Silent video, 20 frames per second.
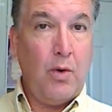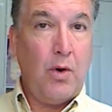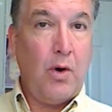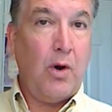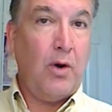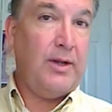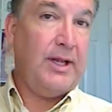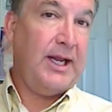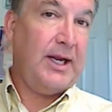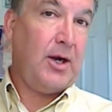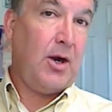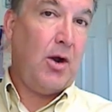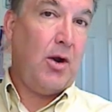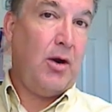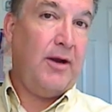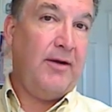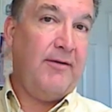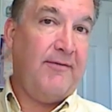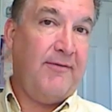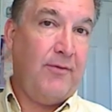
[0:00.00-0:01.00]
or are they
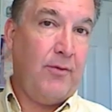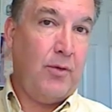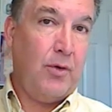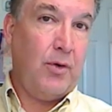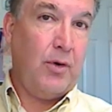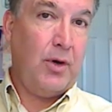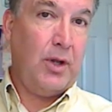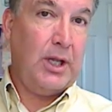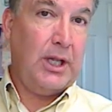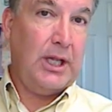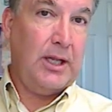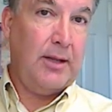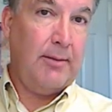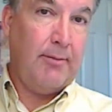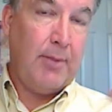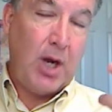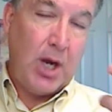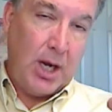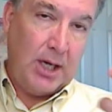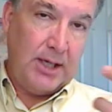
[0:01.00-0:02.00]
calling for
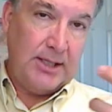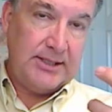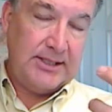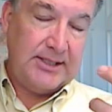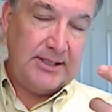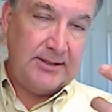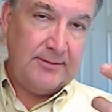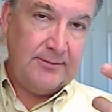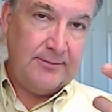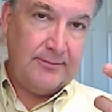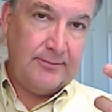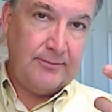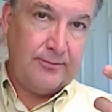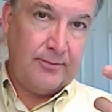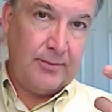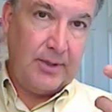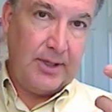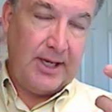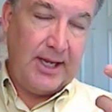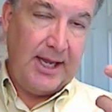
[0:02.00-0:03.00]
the boss?
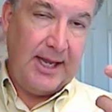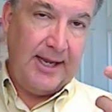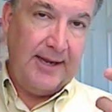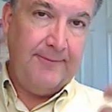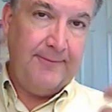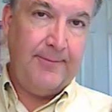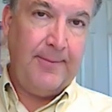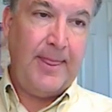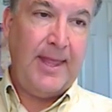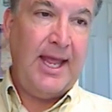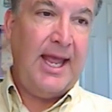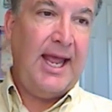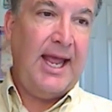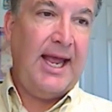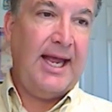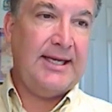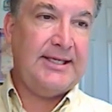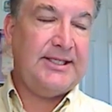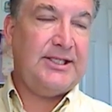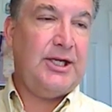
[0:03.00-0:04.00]
Okay,
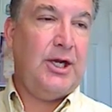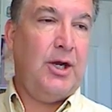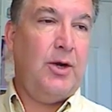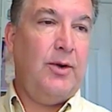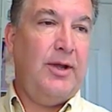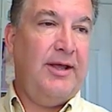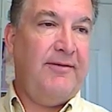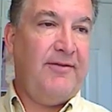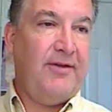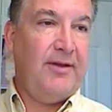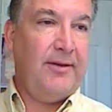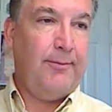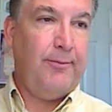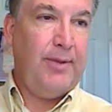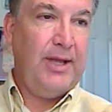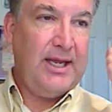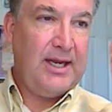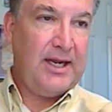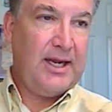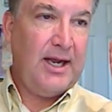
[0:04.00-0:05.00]
and so if
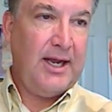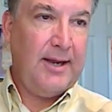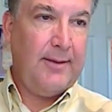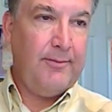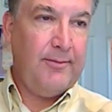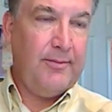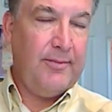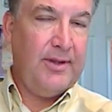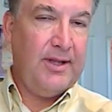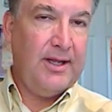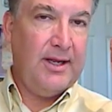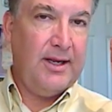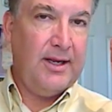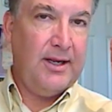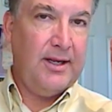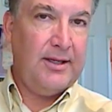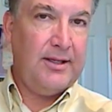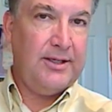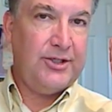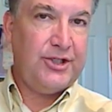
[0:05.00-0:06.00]
you pick up
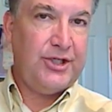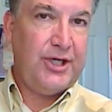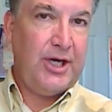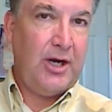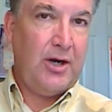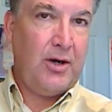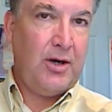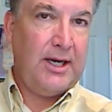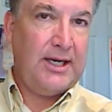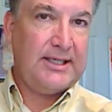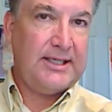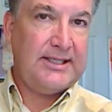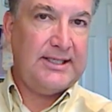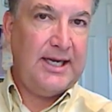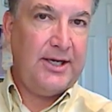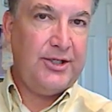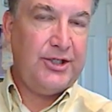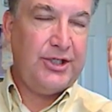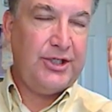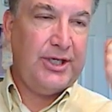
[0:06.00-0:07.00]
the shared
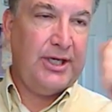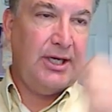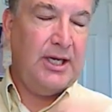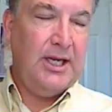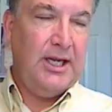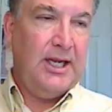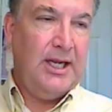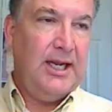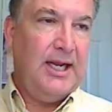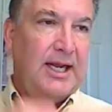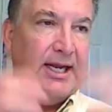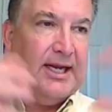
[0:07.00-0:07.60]
extension,